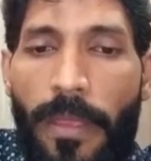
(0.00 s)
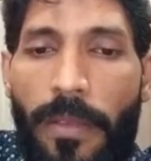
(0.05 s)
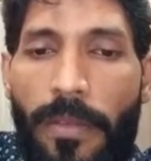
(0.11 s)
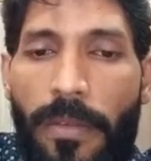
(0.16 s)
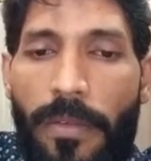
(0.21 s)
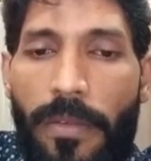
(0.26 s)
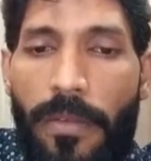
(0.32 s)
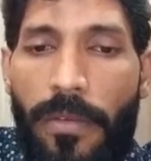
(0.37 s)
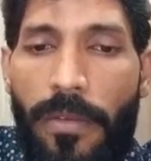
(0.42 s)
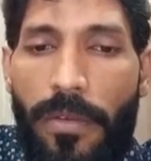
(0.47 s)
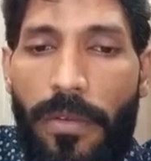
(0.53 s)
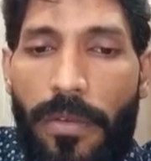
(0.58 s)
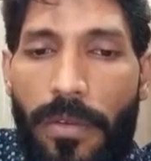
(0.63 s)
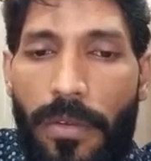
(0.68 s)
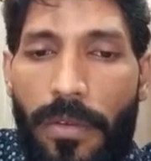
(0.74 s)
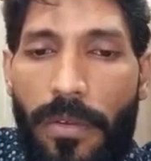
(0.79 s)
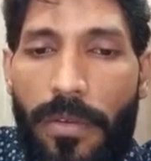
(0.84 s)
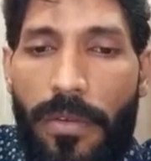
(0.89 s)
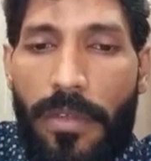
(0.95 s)

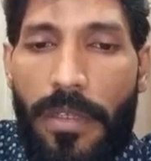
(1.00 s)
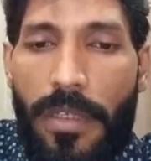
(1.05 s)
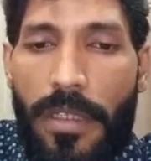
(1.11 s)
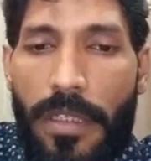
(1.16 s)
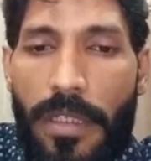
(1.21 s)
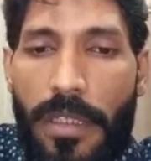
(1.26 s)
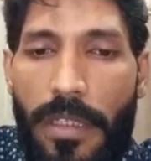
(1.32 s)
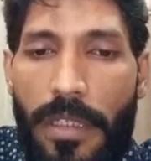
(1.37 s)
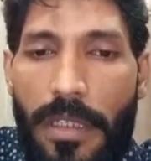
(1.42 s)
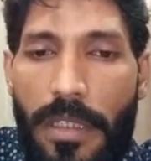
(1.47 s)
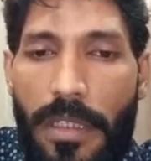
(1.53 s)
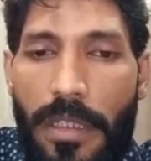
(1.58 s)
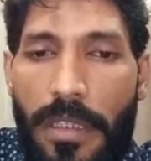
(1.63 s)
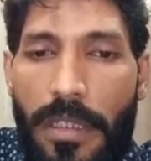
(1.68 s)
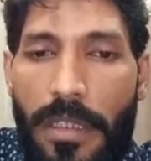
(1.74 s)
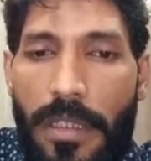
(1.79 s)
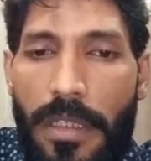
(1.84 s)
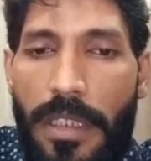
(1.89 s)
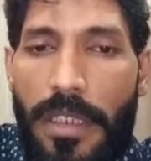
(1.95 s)
So
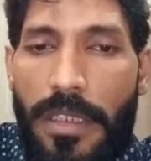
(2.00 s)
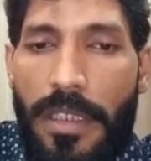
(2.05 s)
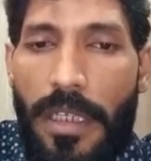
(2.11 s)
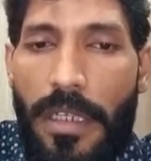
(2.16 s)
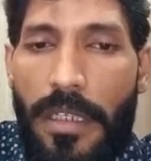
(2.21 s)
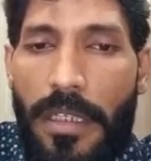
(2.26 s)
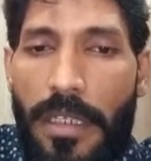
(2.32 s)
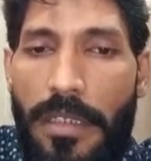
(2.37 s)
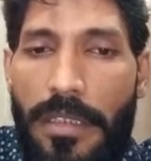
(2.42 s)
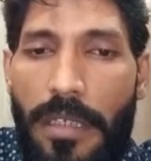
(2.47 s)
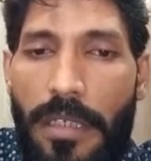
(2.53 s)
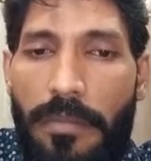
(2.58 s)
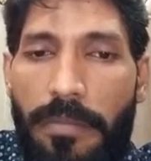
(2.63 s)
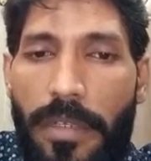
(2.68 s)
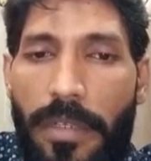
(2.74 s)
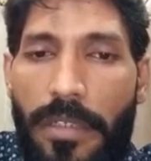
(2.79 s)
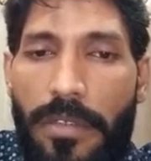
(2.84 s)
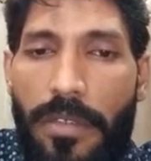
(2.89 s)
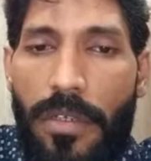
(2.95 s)
these are the
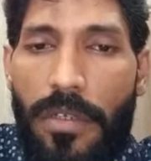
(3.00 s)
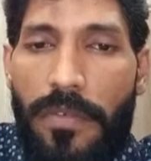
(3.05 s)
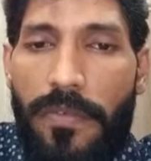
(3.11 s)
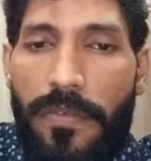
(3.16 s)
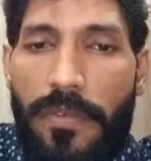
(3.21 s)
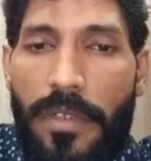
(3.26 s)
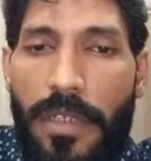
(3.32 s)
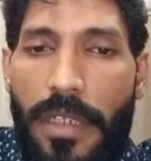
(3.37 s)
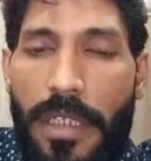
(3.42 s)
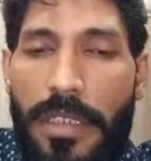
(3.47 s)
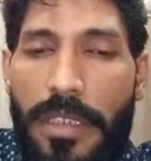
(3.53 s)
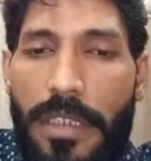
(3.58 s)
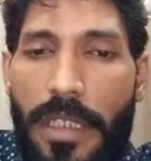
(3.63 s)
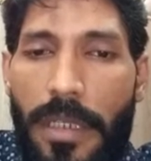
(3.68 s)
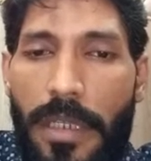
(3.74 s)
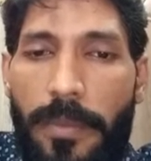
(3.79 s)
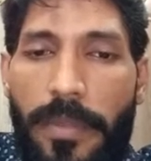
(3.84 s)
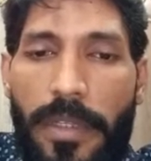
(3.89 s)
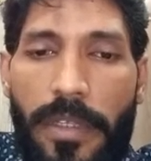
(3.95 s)
examples of
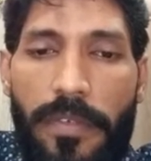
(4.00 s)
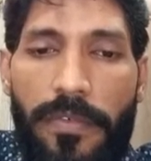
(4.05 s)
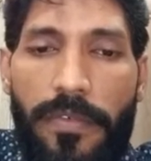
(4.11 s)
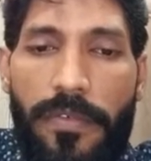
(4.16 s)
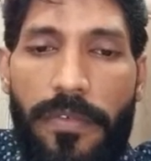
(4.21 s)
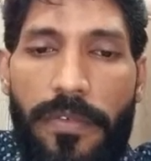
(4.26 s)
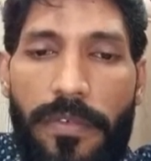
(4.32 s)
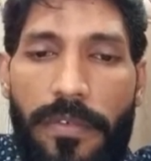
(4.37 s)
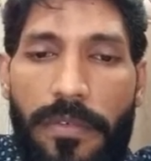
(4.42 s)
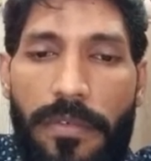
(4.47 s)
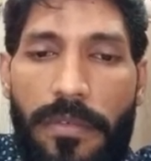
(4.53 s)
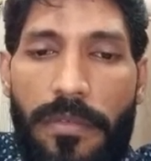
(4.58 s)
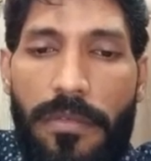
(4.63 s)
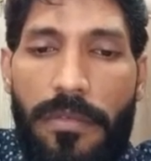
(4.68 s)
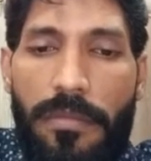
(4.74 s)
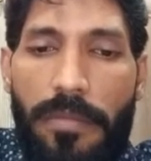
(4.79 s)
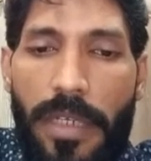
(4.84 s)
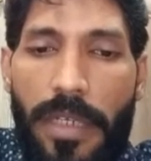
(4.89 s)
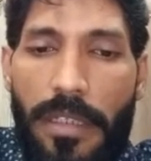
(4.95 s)
descriptive
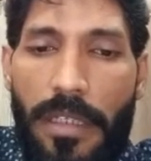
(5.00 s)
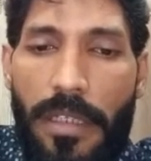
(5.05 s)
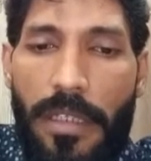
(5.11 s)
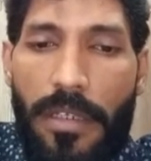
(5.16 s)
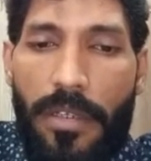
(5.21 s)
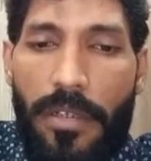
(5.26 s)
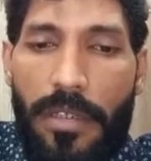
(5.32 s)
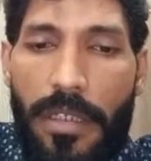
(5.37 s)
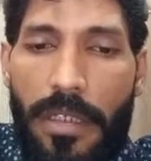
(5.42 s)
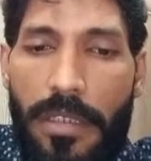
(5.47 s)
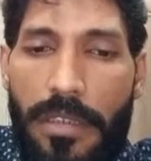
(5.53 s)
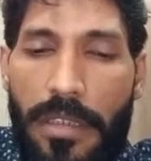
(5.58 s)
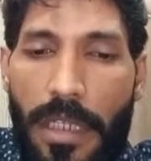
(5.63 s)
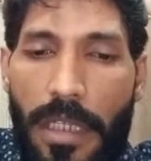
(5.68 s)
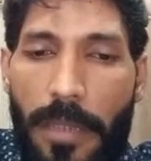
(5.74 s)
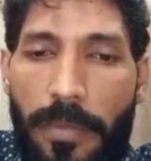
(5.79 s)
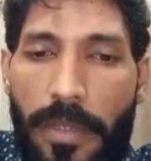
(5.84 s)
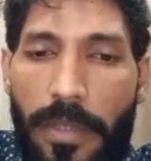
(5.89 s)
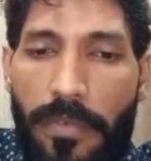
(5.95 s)
method or
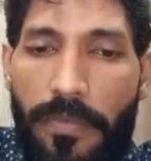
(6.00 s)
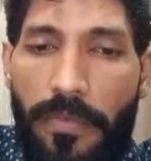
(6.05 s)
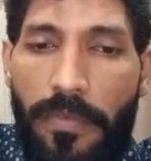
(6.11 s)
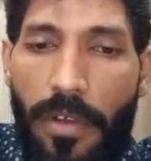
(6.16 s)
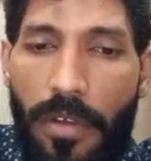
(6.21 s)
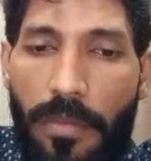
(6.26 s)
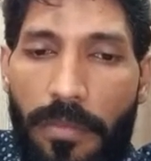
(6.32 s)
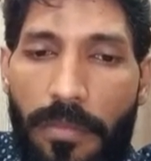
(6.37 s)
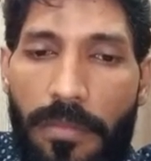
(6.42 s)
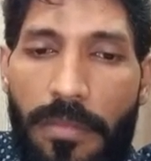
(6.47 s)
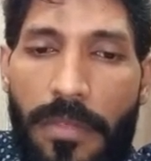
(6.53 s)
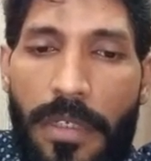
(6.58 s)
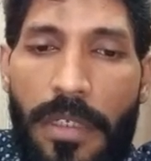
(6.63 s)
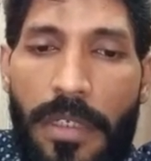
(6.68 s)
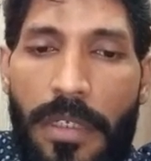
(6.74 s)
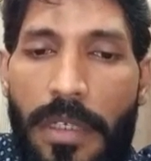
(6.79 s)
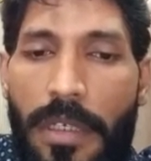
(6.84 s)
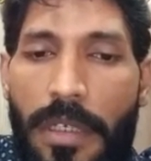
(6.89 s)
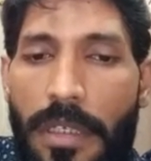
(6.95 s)
descriptive form.
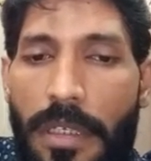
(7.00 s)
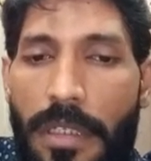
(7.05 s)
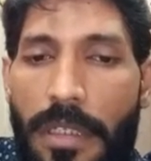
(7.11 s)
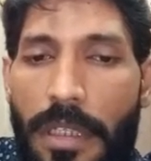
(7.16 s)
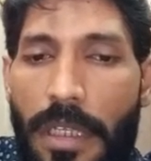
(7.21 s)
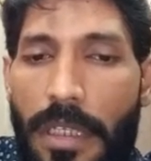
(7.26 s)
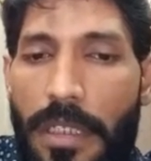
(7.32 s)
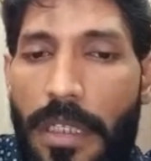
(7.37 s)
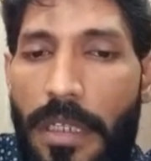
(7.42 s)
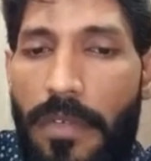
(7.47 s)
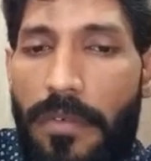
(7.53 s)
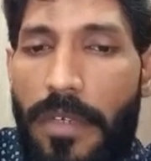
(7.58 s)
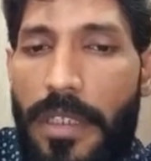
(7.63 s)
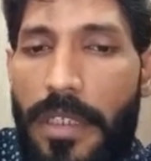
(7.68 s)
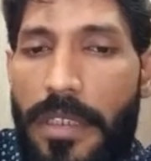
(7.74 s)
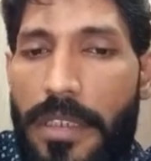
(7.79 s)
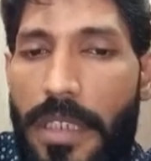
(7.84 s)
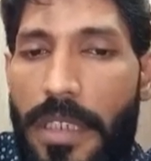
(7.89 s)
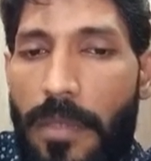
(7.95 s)
The other one
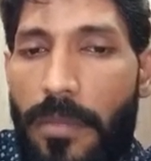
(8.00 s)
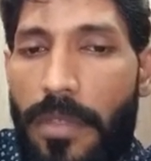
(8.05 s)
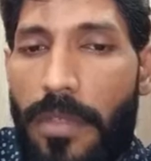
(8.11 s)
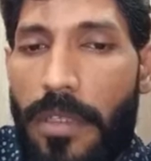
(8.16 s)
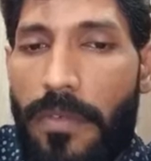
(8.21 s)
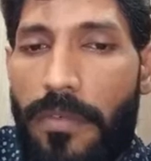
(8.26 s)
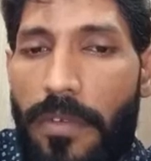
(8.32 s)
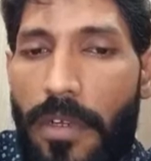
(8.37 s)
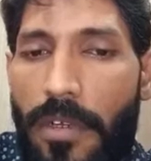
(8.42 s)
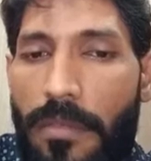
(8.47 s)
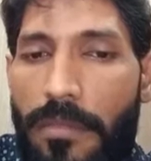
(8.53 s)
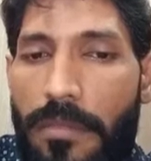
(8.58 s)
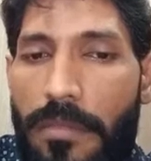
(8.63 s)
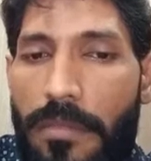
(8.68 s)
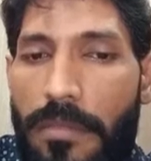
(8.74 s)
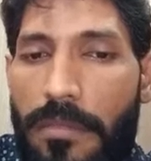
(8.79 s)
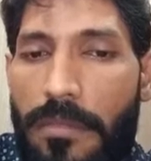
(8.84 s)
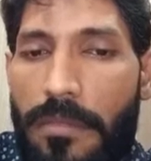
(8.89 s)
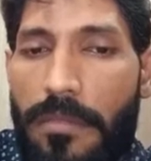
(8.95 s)
is tabular form.
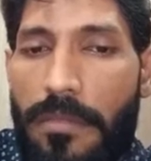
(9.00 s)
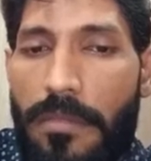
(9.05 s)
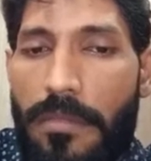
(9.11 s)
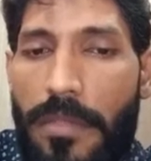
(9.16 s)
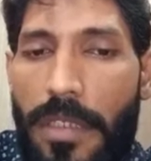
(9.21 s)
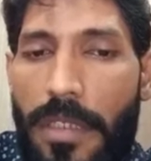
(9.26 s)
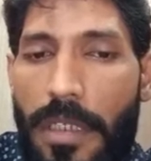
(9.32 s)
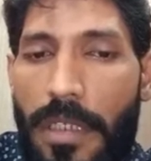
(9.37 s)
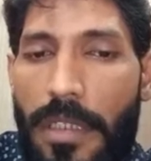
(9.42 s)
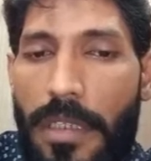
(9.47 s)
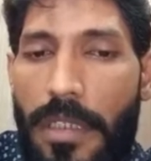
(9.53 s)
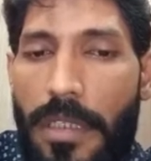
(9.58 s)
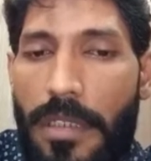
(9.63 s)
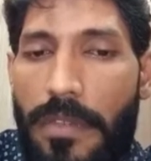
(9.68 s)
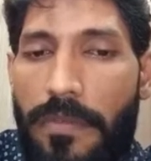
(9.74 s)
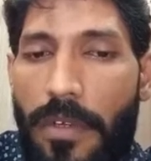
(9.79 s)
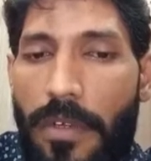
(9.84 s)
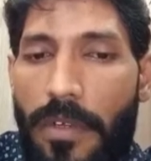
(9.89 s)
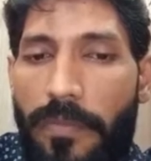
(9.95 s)
In
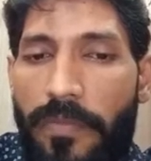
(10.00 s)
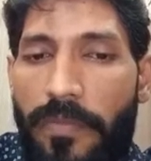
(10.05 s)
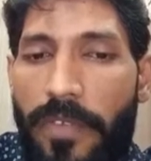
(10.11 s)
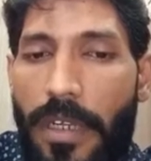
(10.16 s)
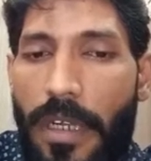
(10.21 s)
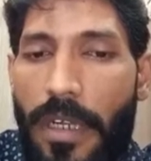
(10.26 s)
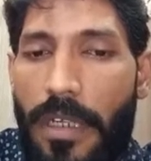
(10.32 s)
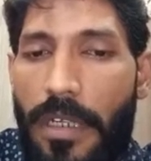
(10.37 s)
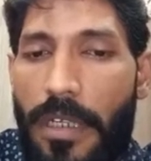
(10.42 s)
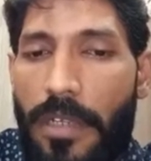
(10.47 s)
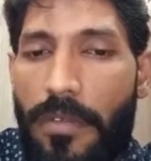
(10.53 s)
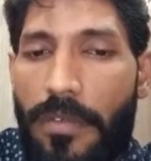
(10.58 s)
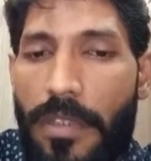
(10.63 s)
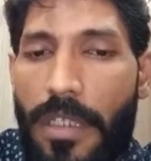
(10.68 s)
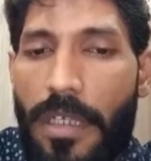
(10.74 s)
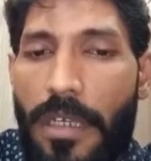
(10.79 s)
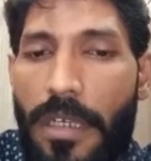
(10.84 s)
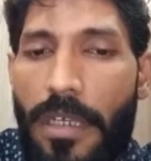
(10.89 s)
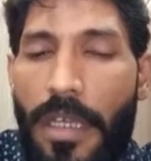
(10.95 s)
this form we write down
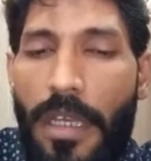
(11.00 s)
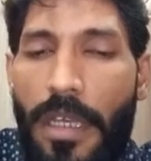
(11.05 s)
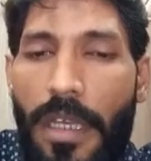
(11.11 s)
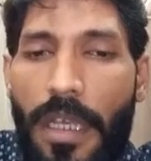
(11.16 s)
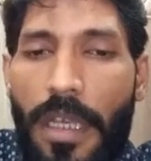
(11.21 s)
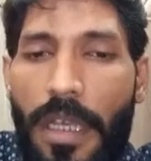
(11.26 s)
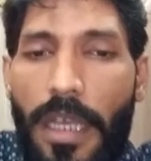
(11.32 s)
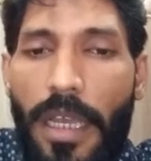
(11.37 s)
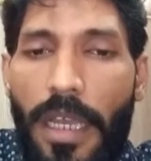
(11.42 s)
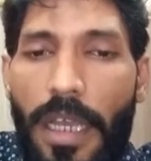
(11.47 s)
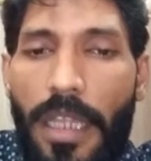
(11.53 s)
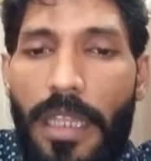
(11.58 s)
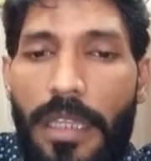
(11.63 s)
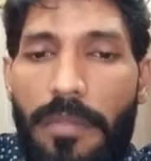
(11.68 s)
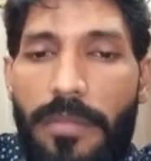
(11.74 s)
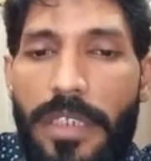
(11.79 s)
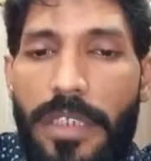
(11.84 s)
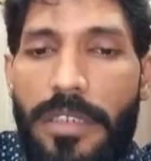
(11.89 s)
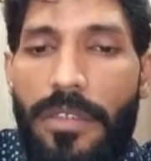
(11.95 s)
the
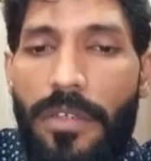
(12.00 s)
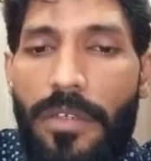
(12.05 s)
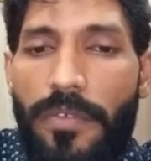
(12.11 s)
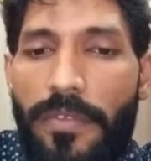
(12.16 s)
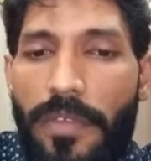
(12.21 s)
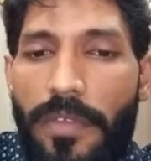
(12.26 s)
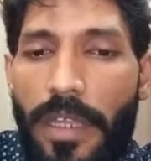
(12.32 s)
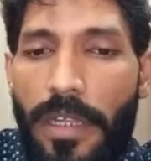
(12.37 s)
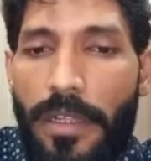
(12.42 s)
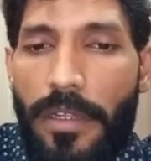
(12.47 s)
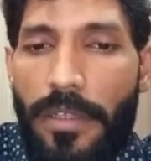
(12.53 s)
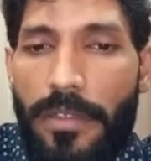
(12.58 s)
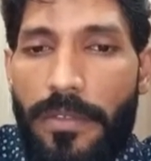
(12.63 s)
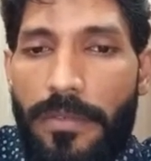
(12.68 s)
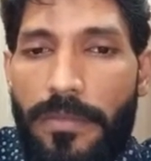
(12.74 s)
elements of set